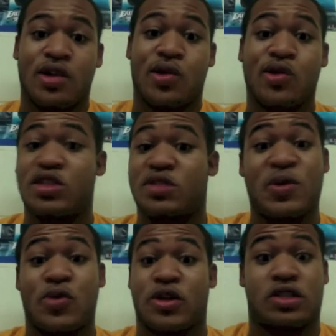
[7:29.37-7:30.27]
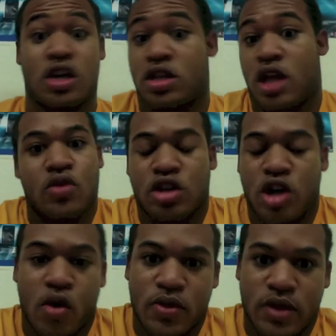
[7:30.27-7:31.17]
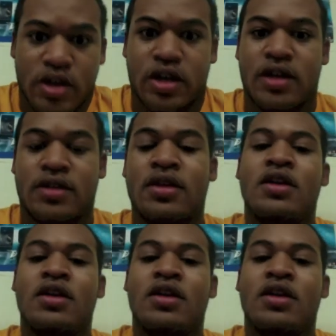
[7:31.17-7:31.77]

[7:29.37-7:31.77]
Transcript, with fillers: Or just be really scared and I want to go in there again.